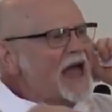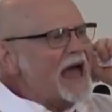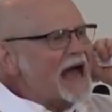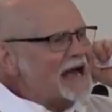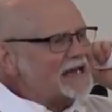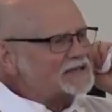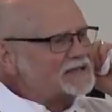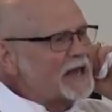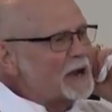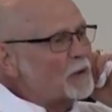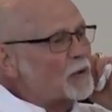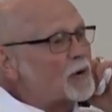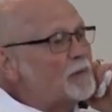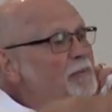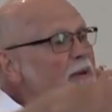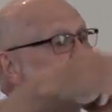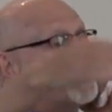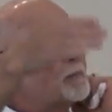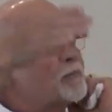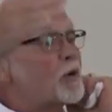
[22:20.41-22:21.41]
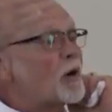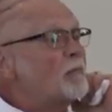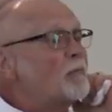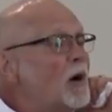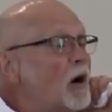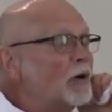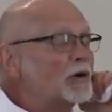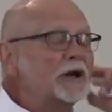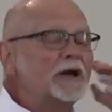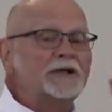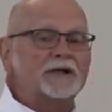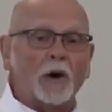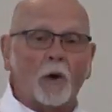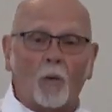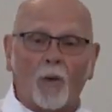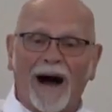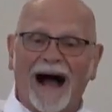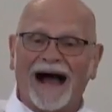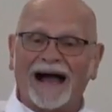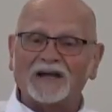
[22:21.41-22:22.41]
as they were being promoted to
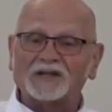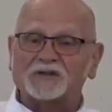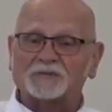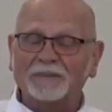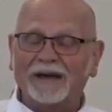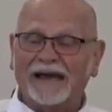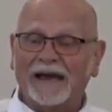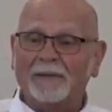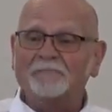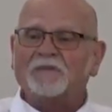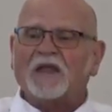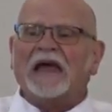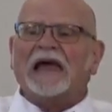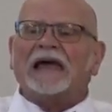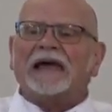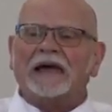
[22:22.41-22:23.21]
wise men